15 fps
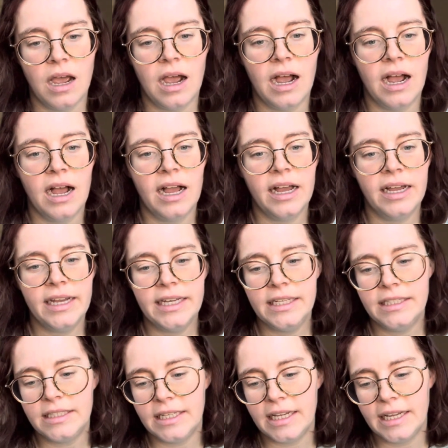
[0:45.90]

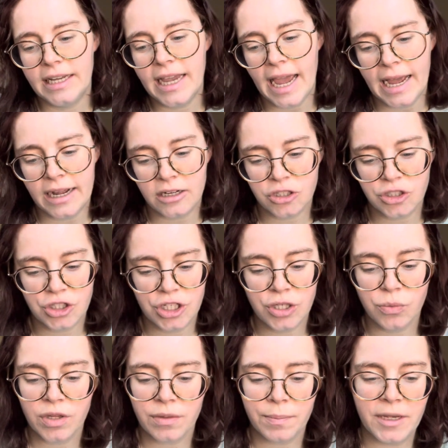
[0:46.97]
I take
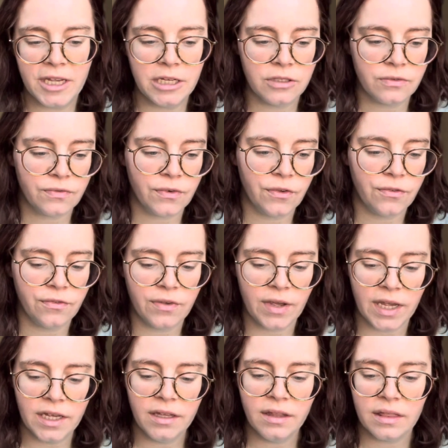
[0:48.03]
action with peaceful
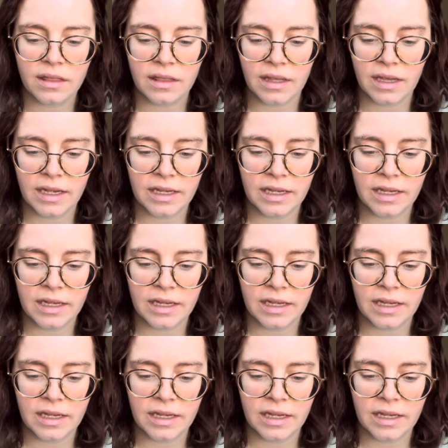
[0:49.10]
faith